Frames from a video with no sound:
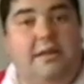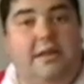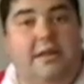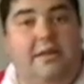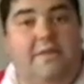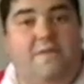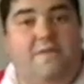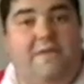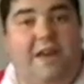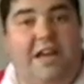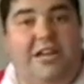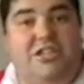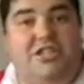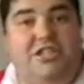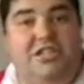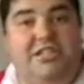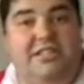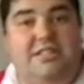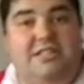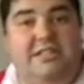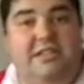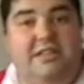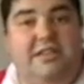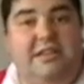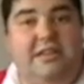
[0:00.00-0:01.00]
It
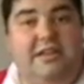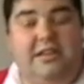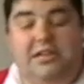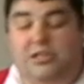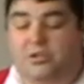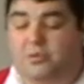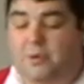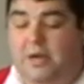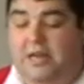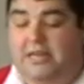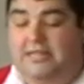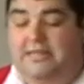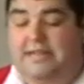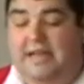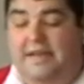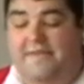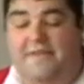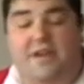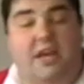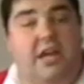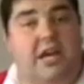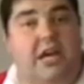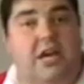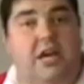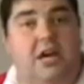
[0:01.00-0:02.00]
flashes, as well as
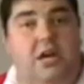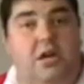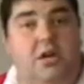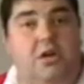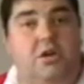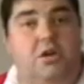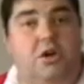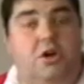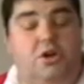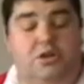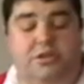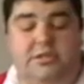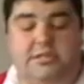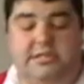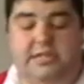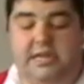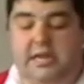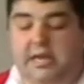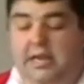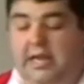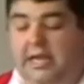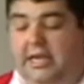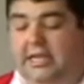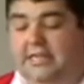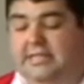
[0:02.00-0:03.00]
having a
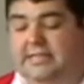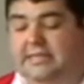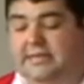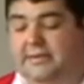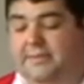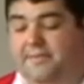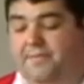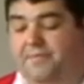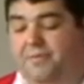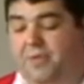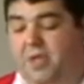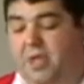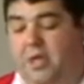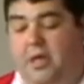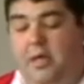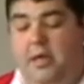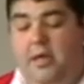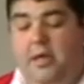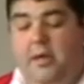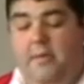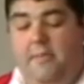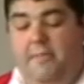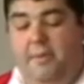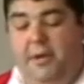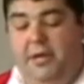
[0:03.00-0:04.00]
constant light,
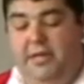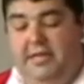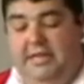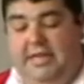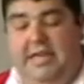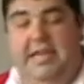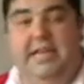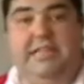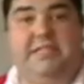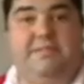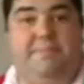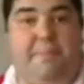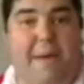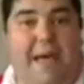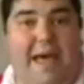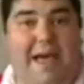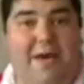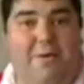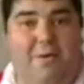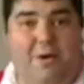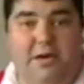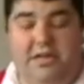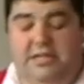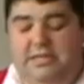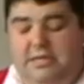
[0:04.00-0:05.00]
but it's
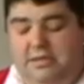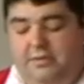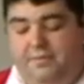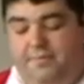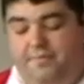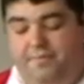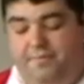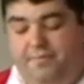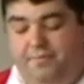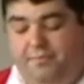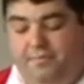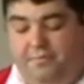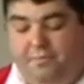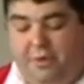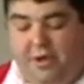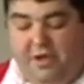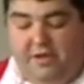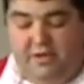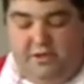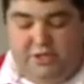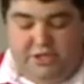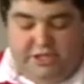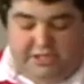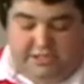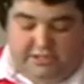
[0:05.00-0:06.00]
powered by
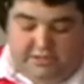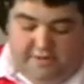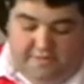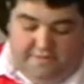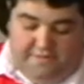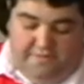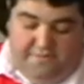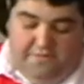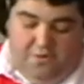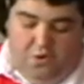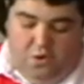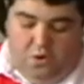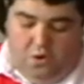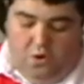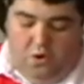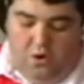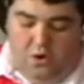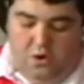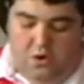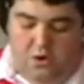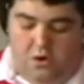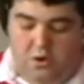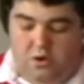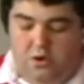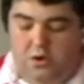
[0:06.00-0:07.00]
just 4
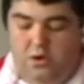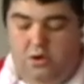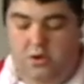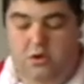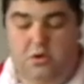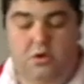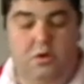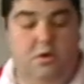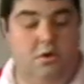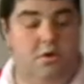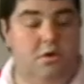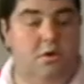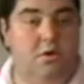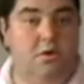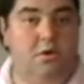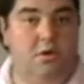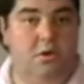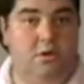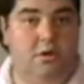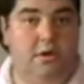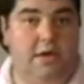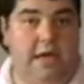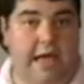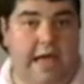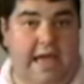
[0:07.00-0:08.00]

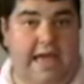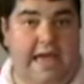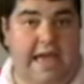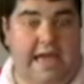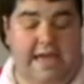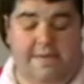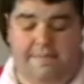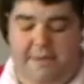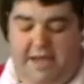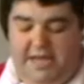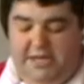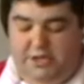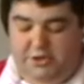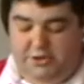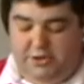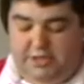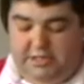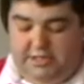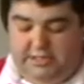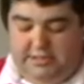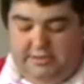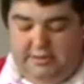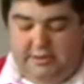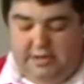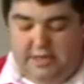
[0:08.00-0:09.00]
AA
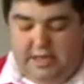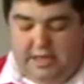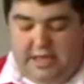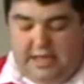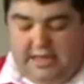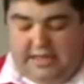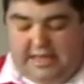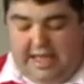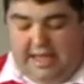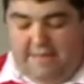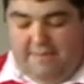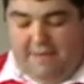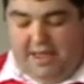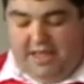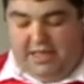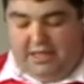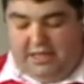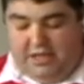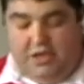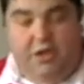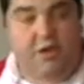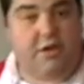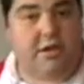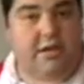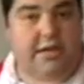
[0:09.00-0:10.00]
batteries. That meant
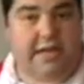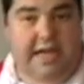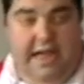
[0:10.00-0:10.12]
that you